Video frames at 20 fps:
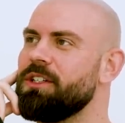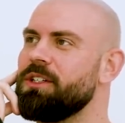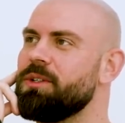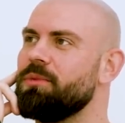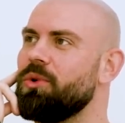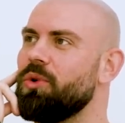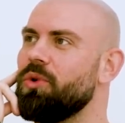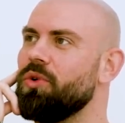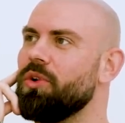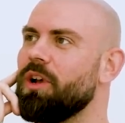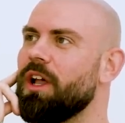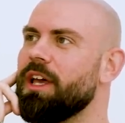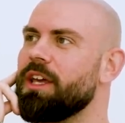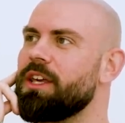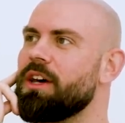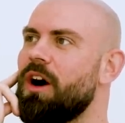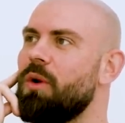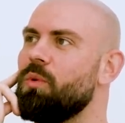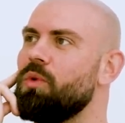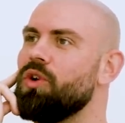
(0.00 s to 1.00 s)
Or like
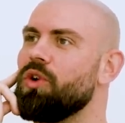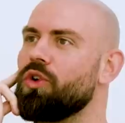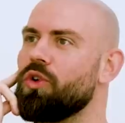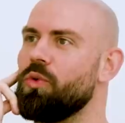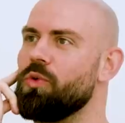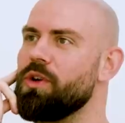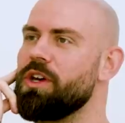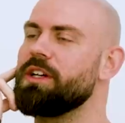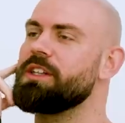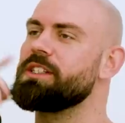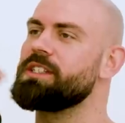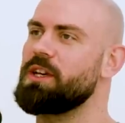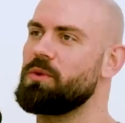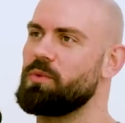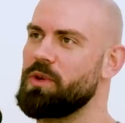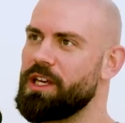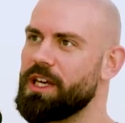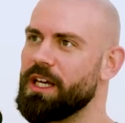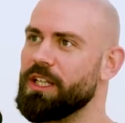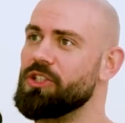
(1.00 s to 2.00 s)
I'll work a week and I take
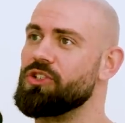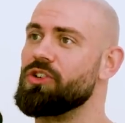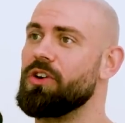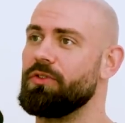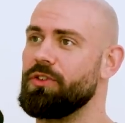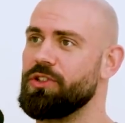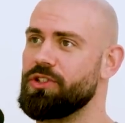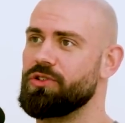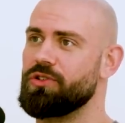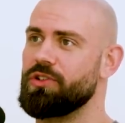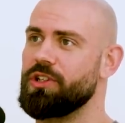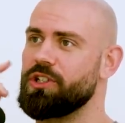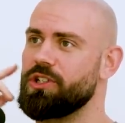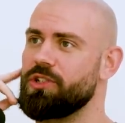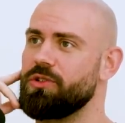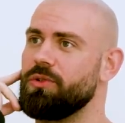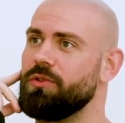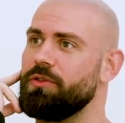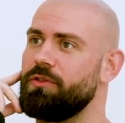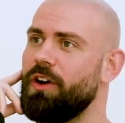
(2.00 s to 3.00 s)
weekends off, the
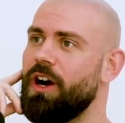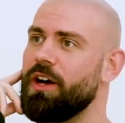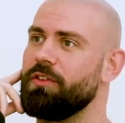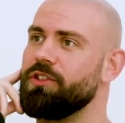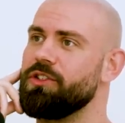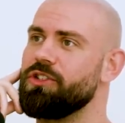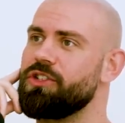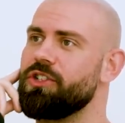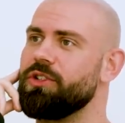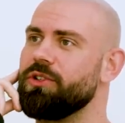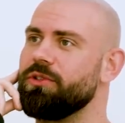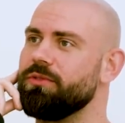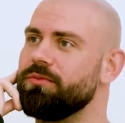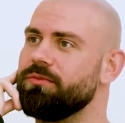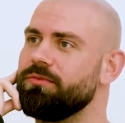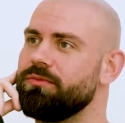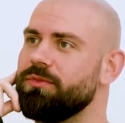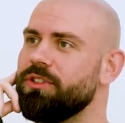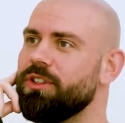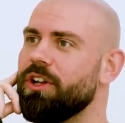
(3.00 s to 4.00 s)
traditional five and two,
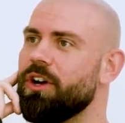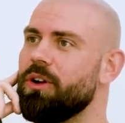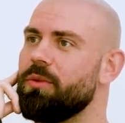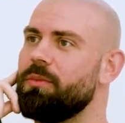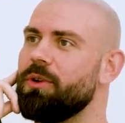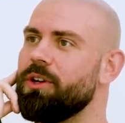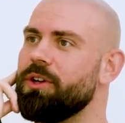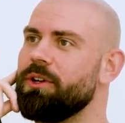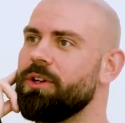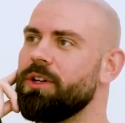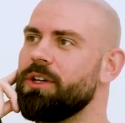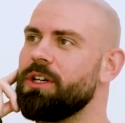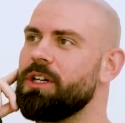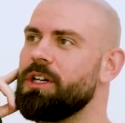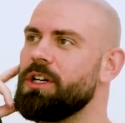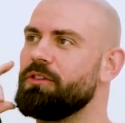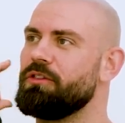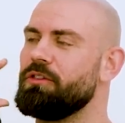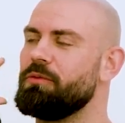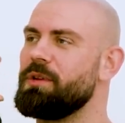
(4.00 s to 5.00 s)
you know. But
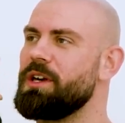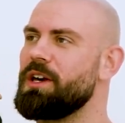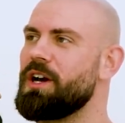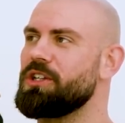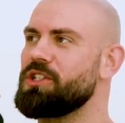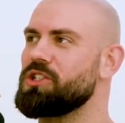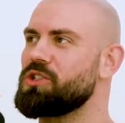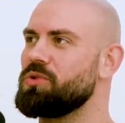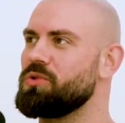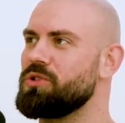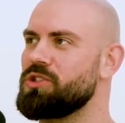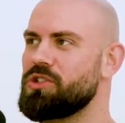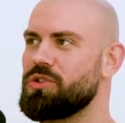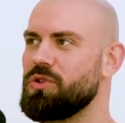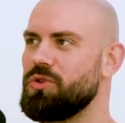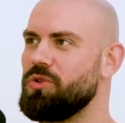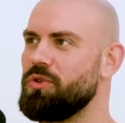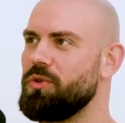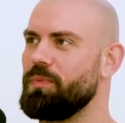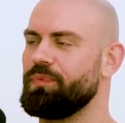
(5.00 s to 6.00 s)
for me, I just always
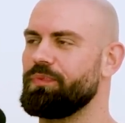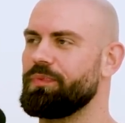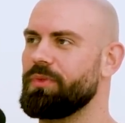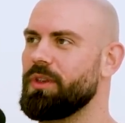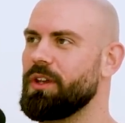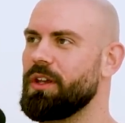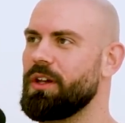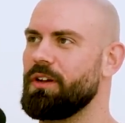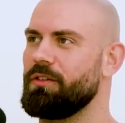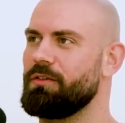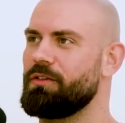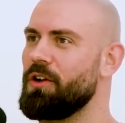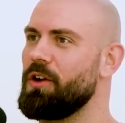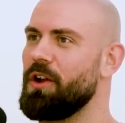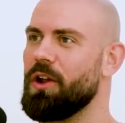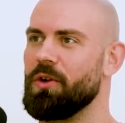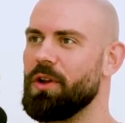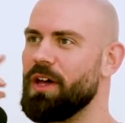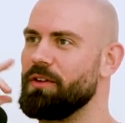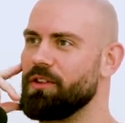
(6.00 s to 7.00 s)
still front
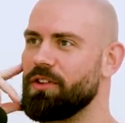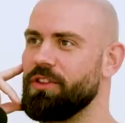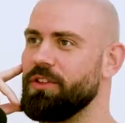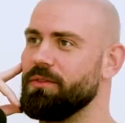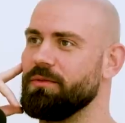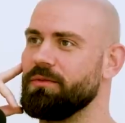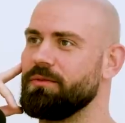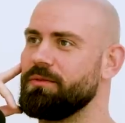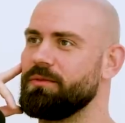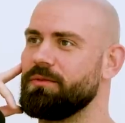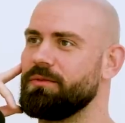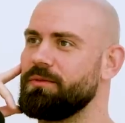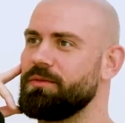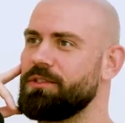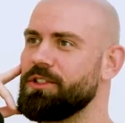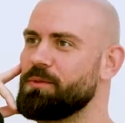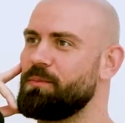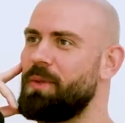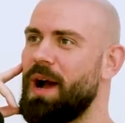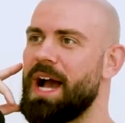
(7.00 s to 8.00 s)
load everything,
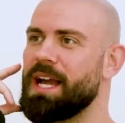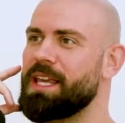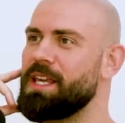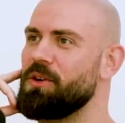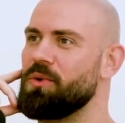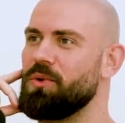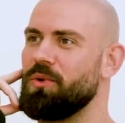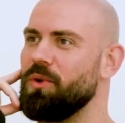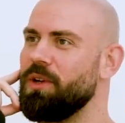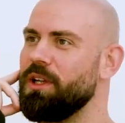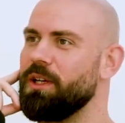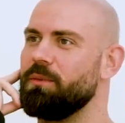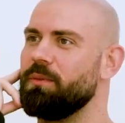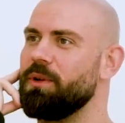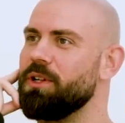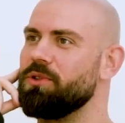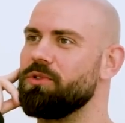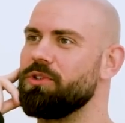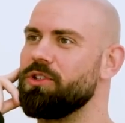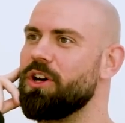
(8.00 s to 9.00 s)
just pack it all in
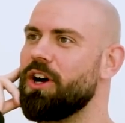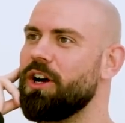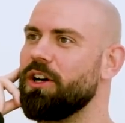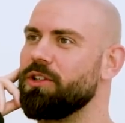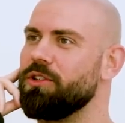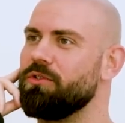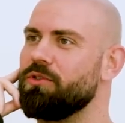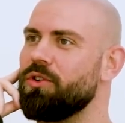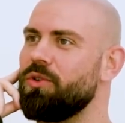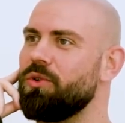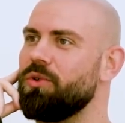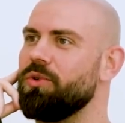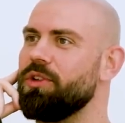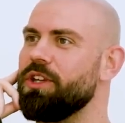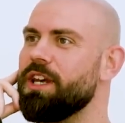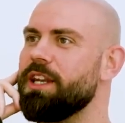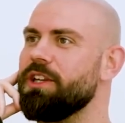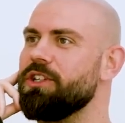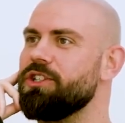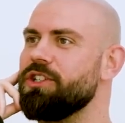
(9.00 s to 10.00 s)
when you're young, you've got all the
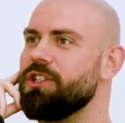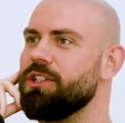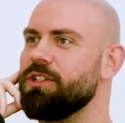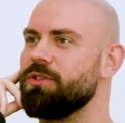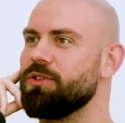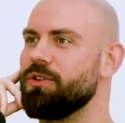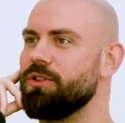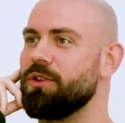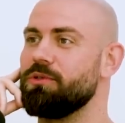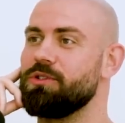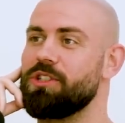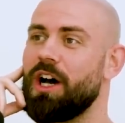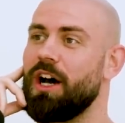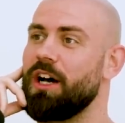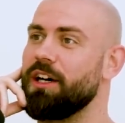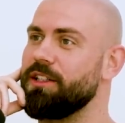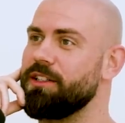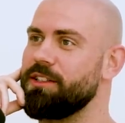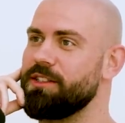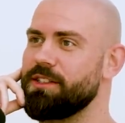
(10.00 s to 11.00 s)
energy, you've got no
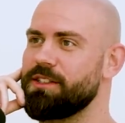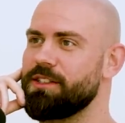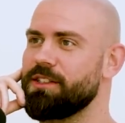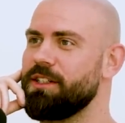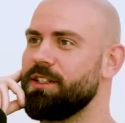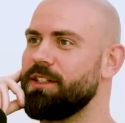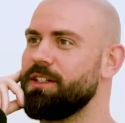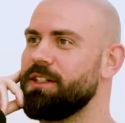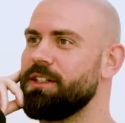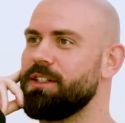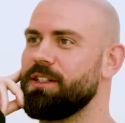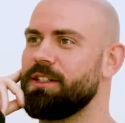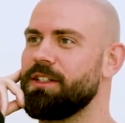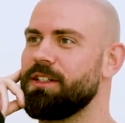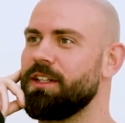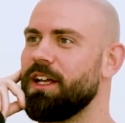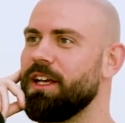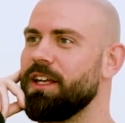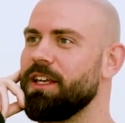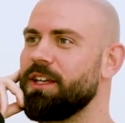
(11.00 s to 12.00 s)
ties,
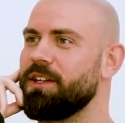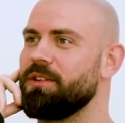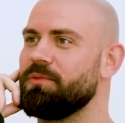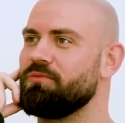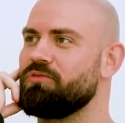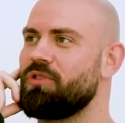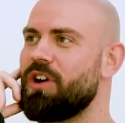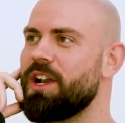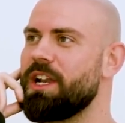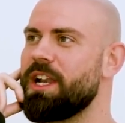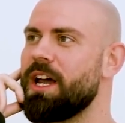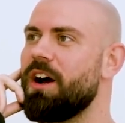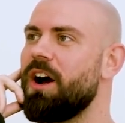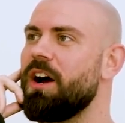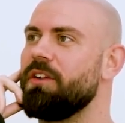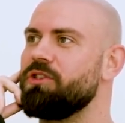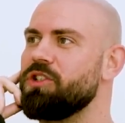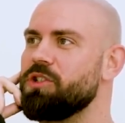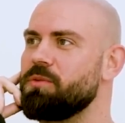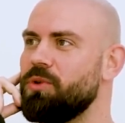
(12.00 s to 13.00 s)
like right now,
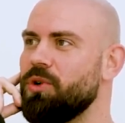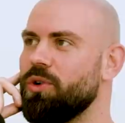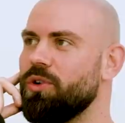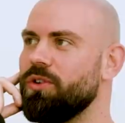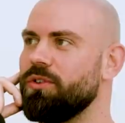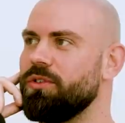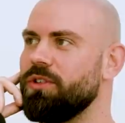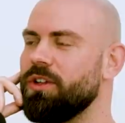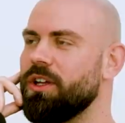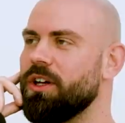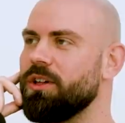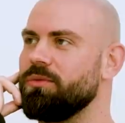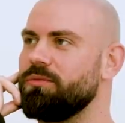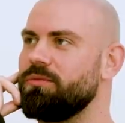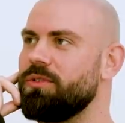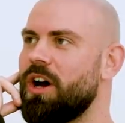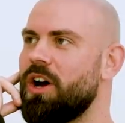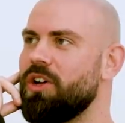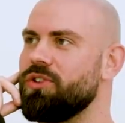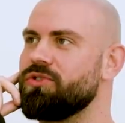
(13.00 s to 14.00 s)
I've just put, you know,
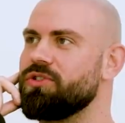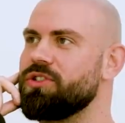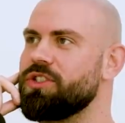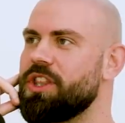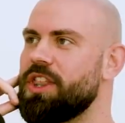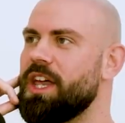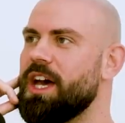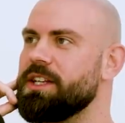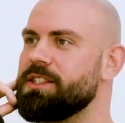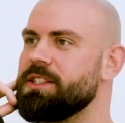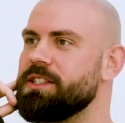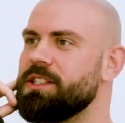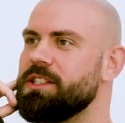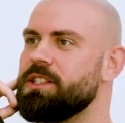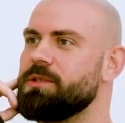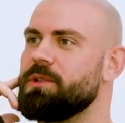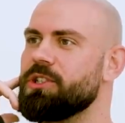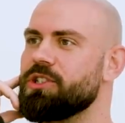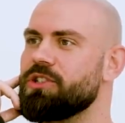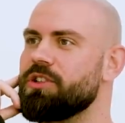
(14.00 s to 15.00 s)
hundreds of thousands
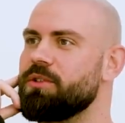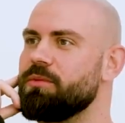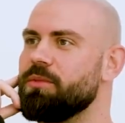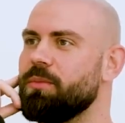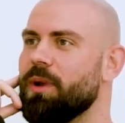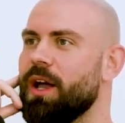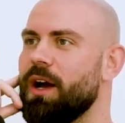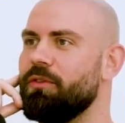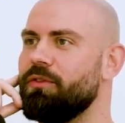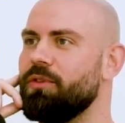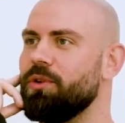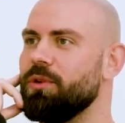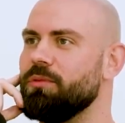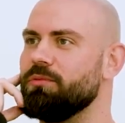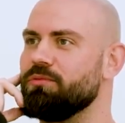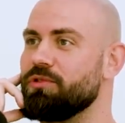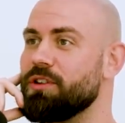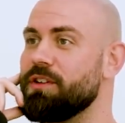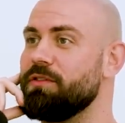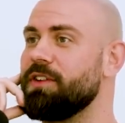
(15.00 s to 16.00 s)
into my streaming
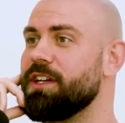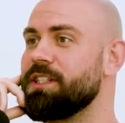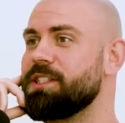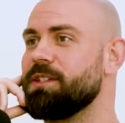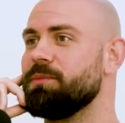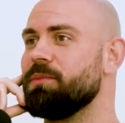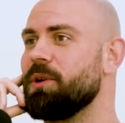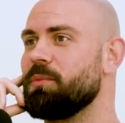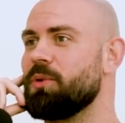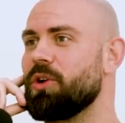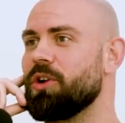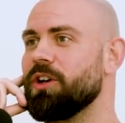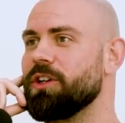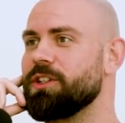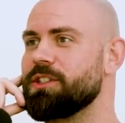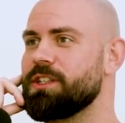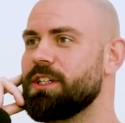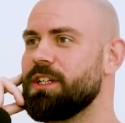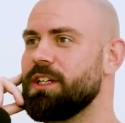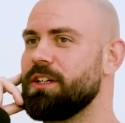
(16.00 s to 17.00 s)
platform, reinvested in my
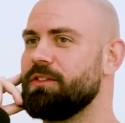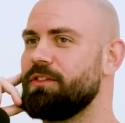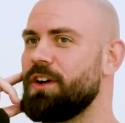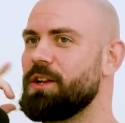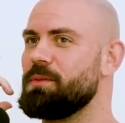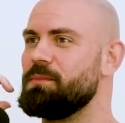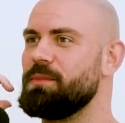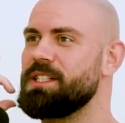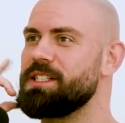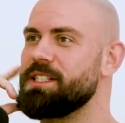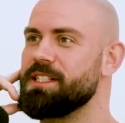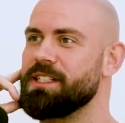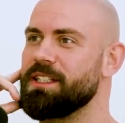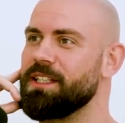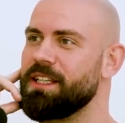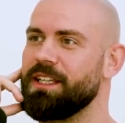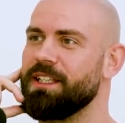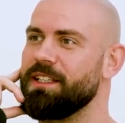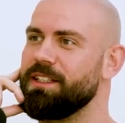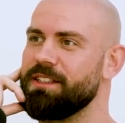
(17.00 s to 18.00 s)
products. If I had a missus and
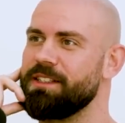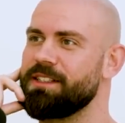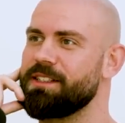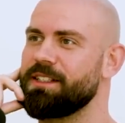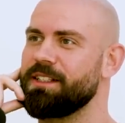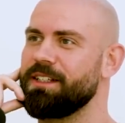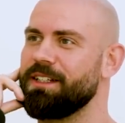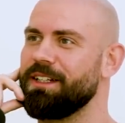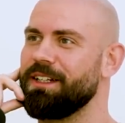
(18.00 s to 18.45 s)
kids,